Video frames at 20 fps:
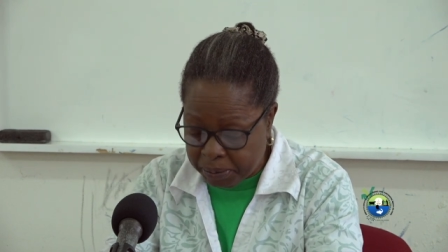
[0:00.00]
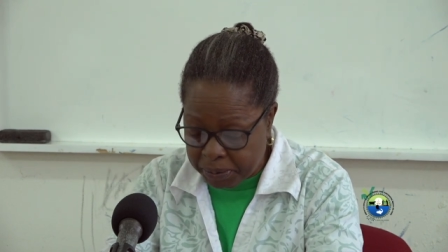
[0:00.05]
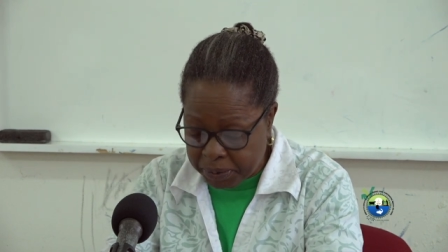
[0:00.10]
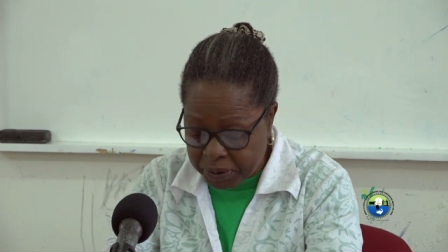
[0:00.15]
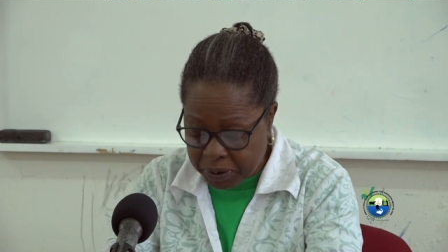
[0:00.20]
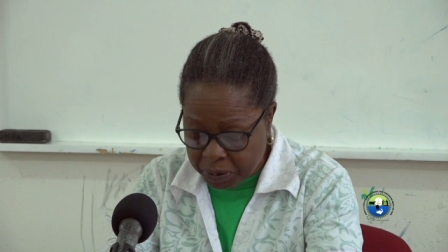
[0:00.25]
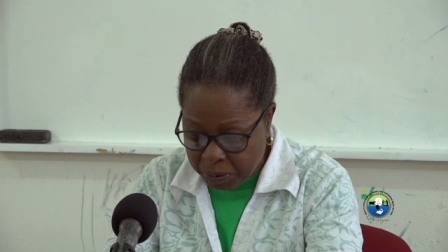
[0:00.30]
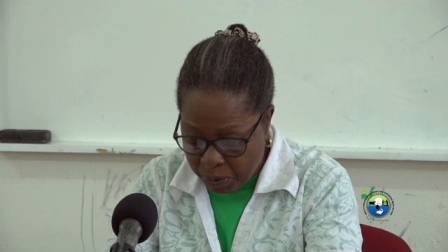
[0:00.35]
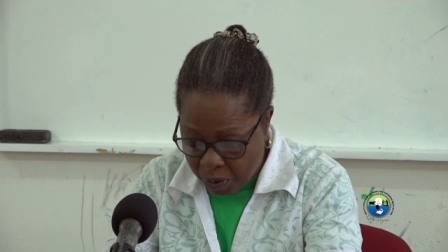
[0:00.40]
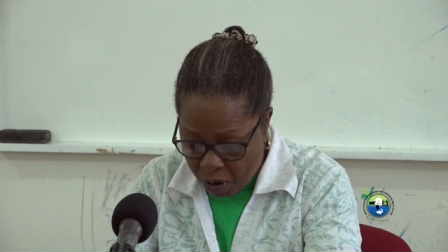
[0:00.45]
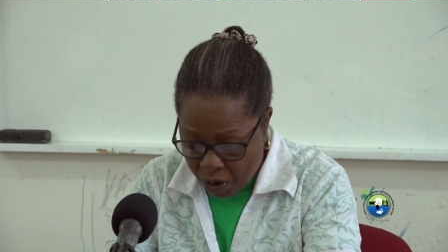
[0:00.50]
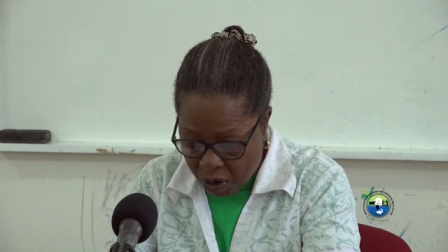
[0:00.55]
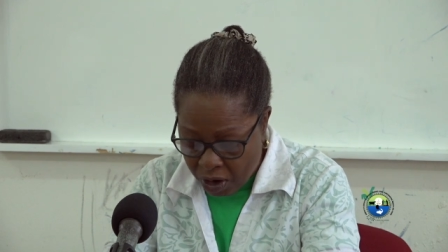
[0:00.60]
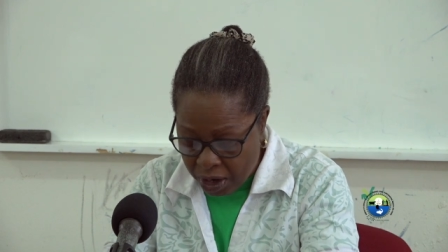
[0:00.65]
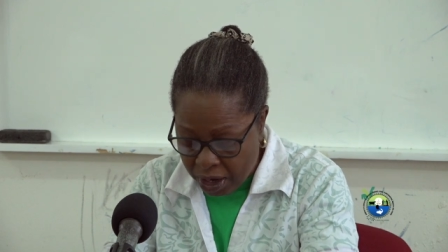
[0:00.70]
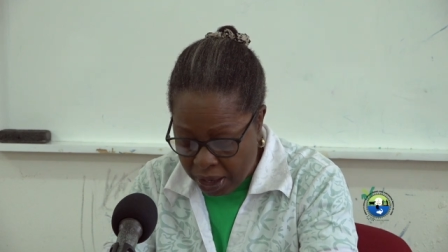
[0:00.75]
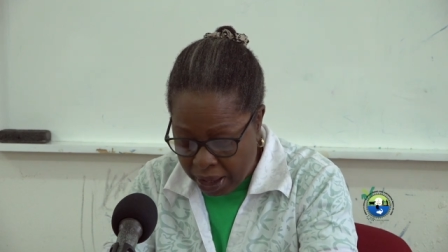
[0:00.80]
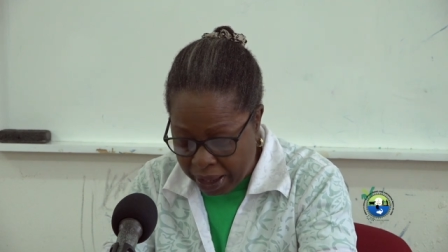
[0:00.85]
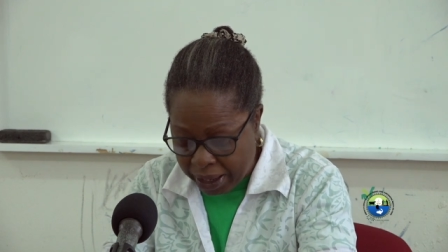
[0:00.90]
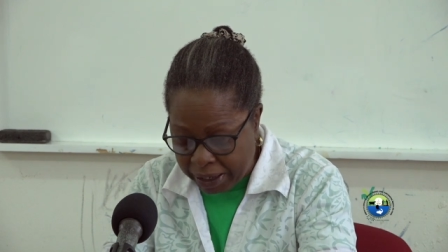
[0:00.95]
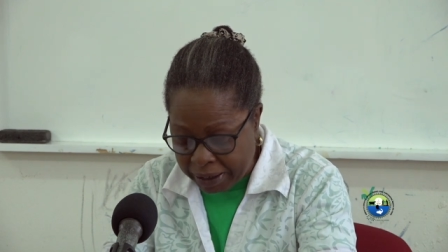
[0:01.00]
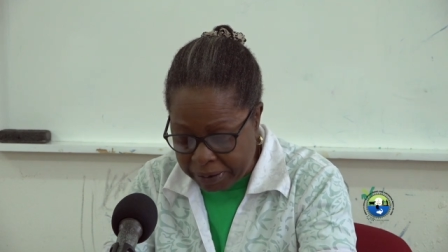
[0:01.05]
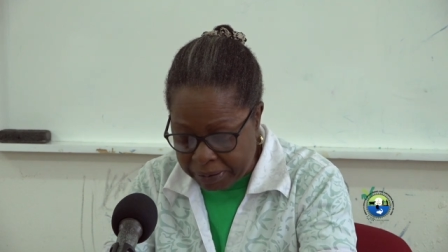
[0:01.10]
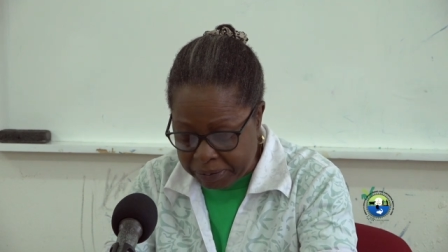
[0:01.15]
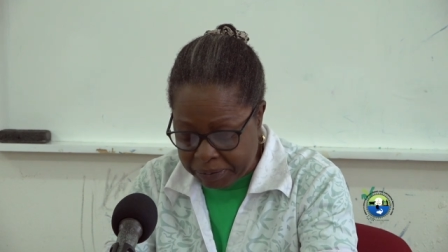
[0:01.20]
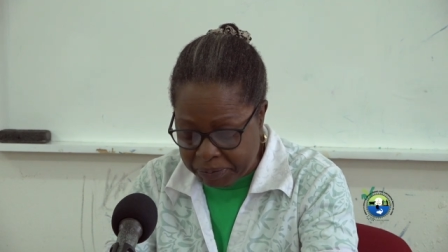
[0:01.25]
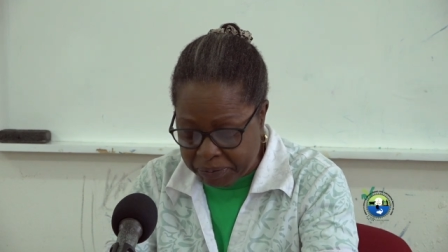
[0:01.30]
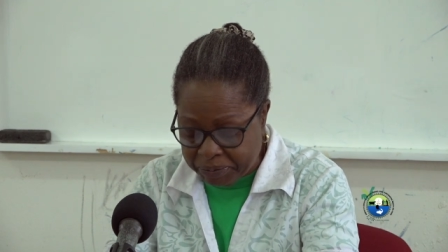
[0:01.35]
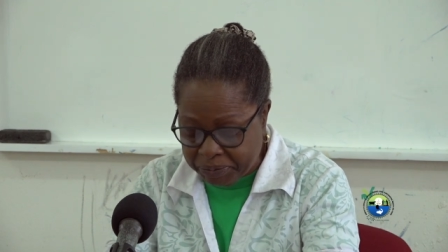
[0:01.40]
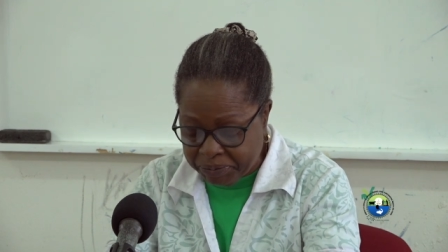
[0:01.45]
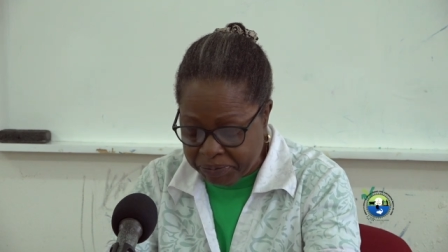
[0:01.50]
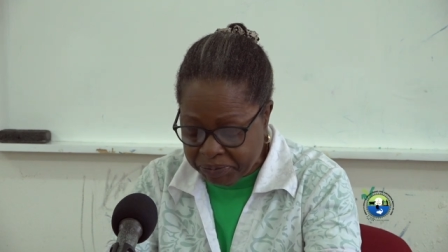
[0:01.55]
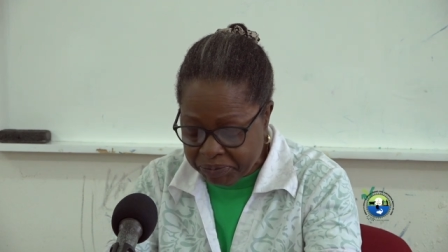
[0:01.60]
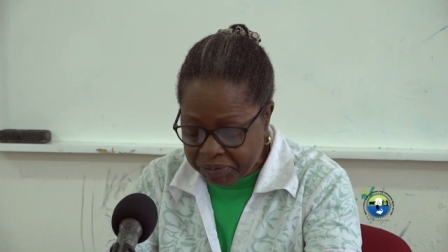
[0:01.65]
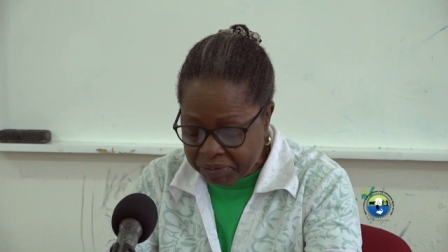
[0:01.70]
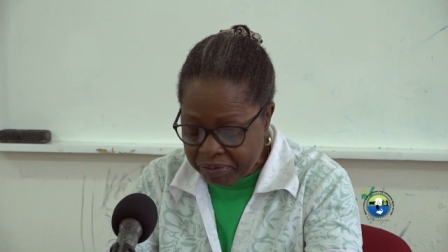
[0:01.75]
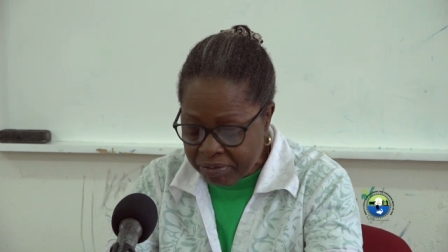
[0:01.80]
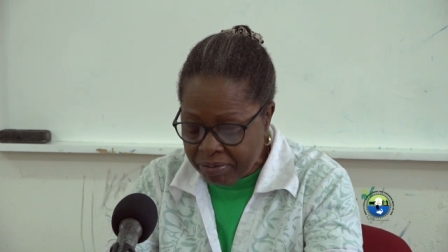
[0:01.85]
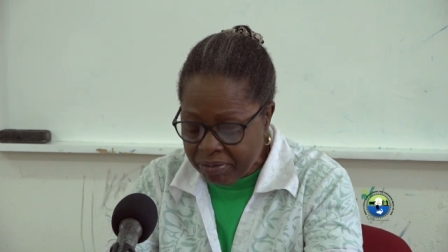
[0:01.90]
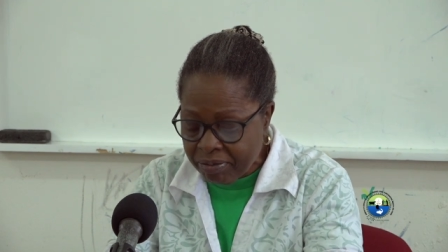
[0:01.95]
small um,
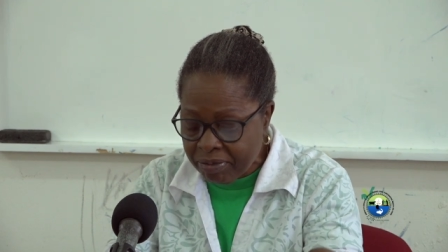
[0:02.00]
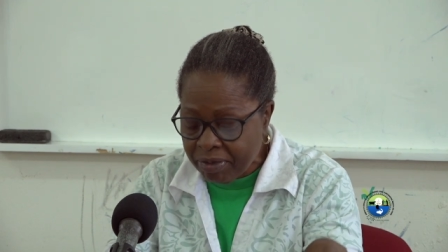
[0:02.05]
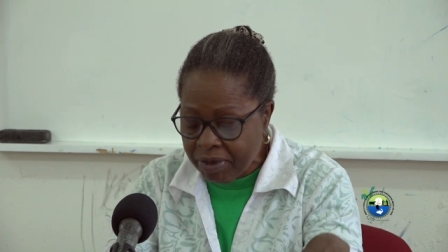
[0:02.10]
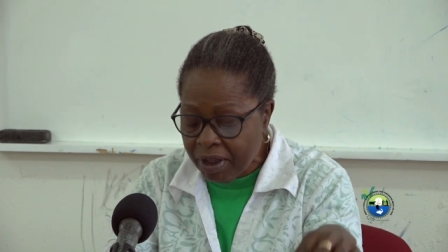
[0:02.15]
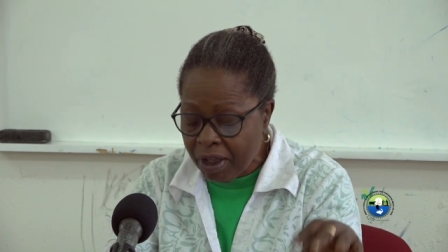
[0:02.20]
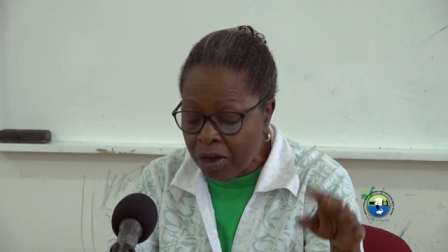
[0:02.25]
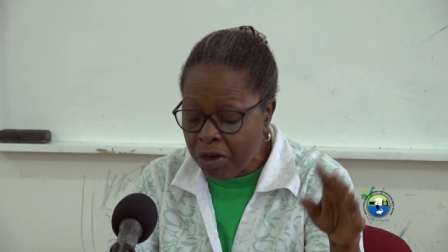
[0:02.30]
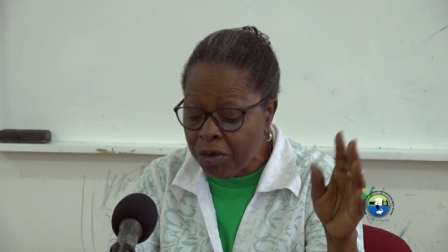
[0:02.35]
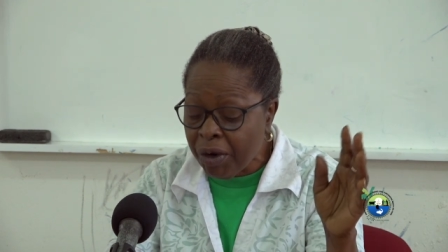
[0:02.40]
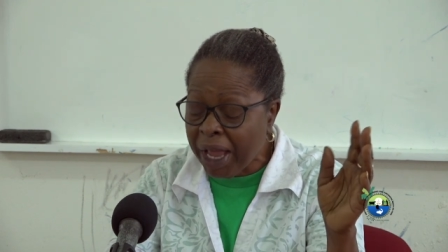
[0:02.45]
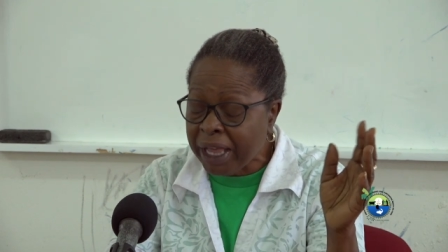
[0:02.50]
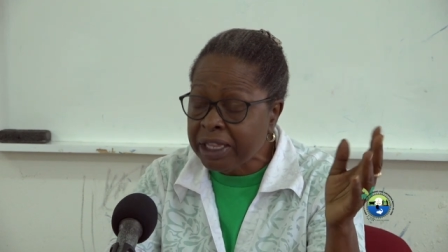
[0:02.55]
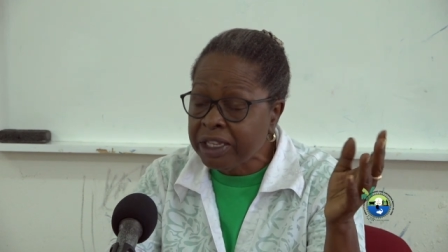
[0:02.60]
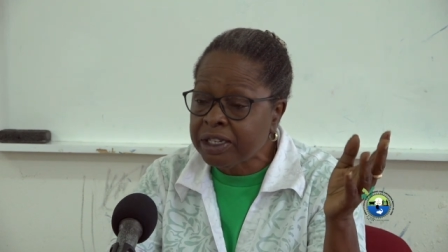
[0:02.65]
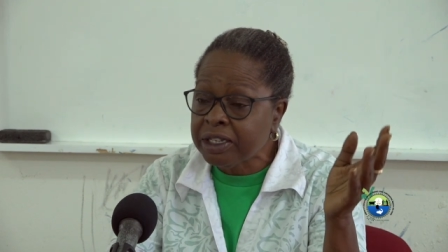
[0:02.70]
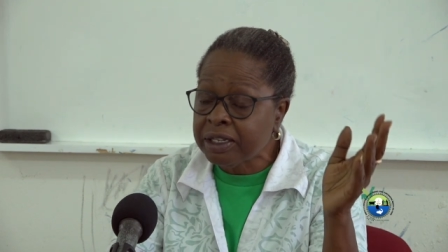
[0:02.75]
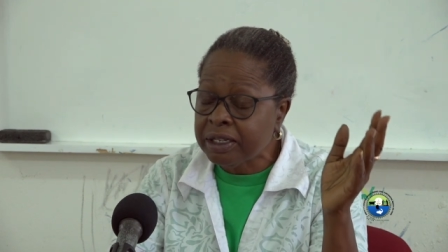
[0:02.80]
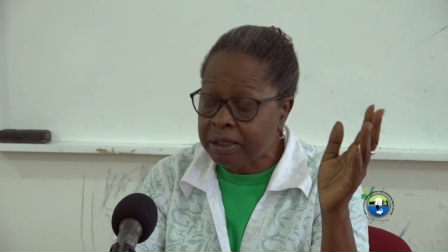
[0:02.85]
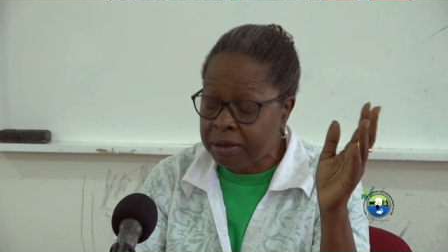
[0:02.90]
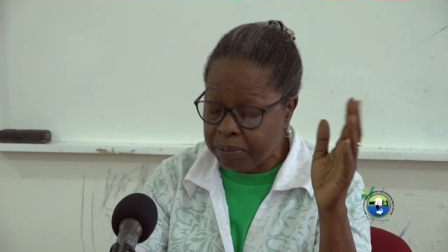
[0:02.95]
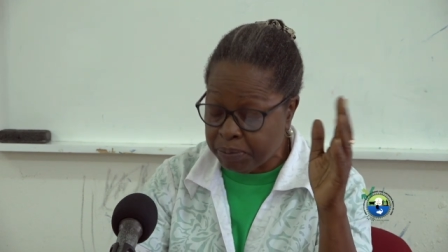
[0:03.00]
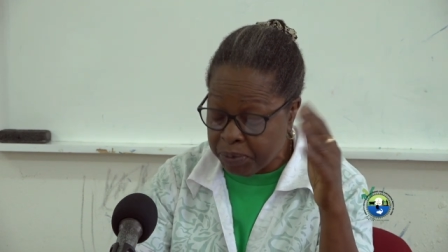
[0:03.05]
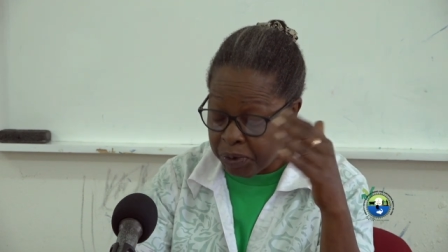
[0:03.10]
grants